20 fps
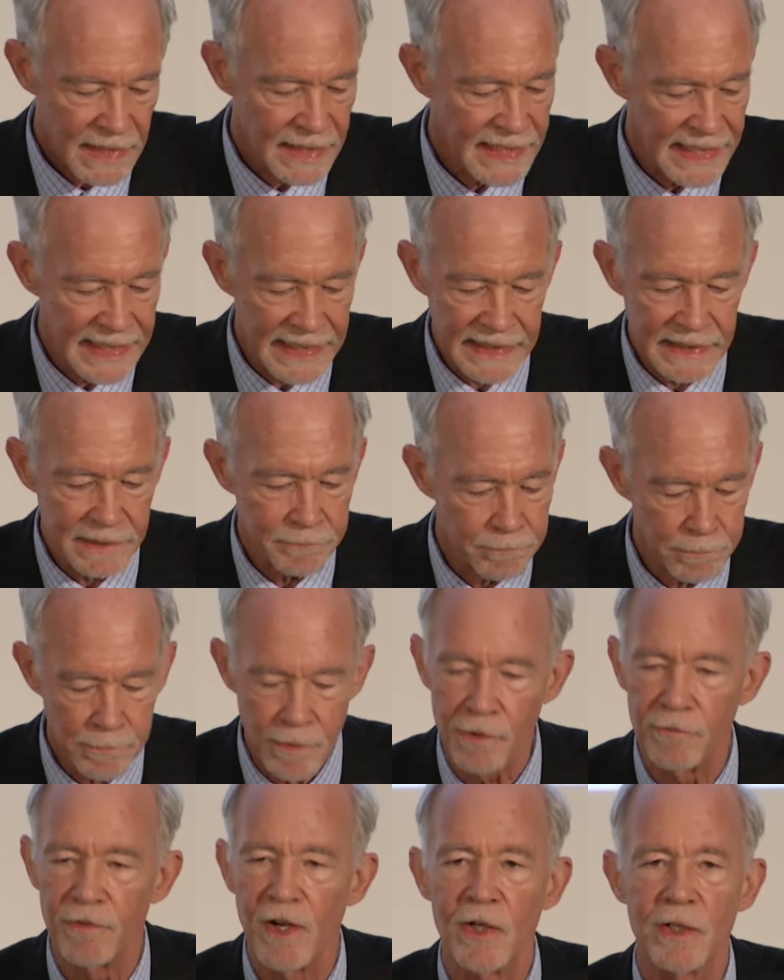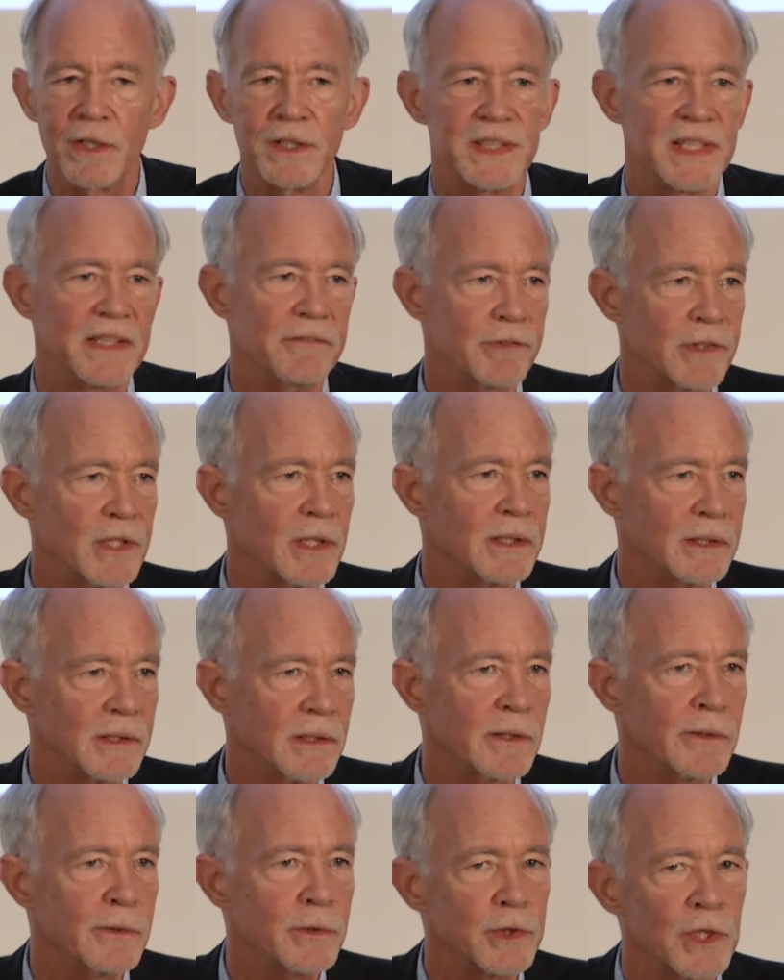a provocative
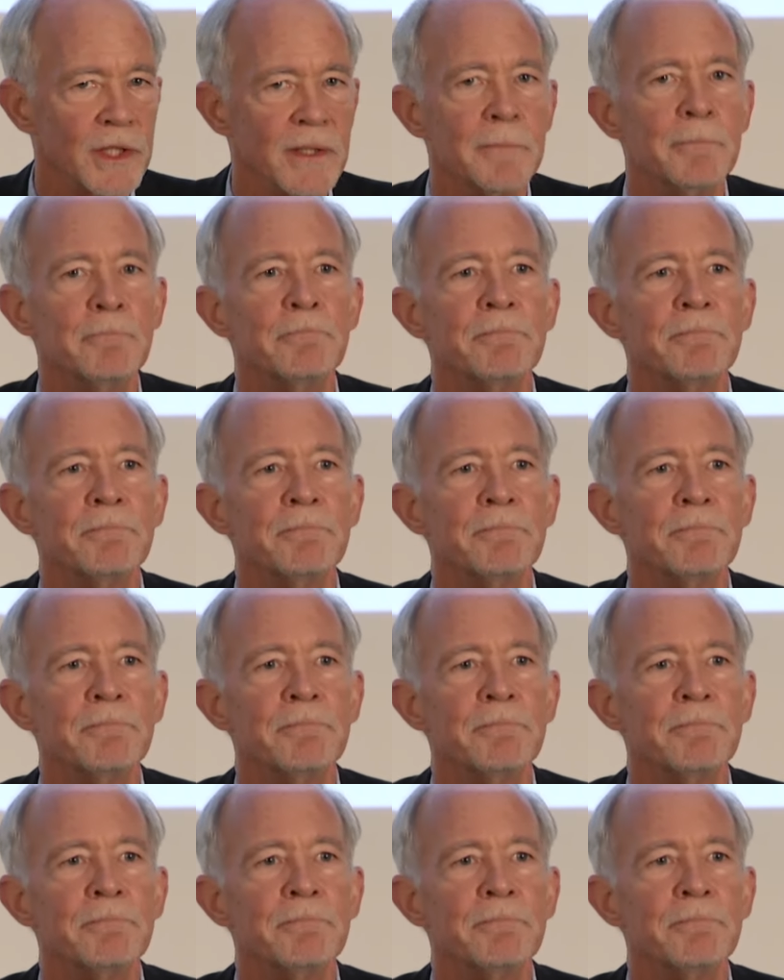conclusion.